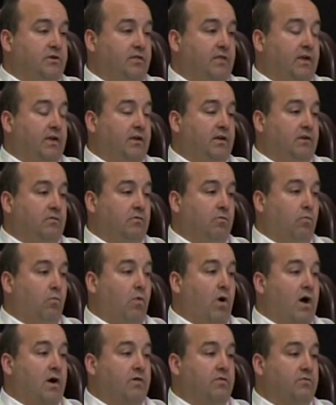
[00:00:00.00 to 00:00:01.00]
They can
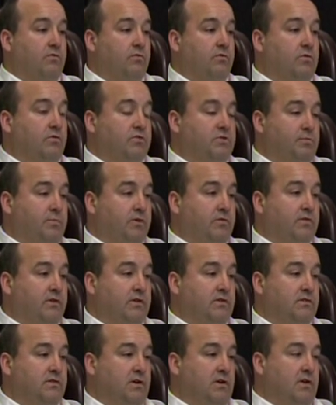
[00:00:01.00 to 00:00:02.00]
walk through those
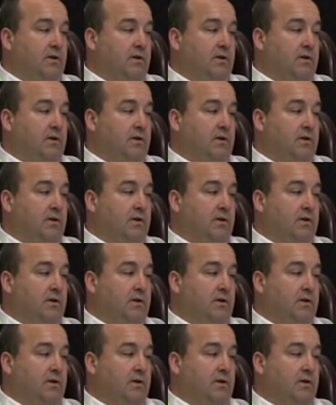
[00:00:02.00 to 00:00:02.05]
buildings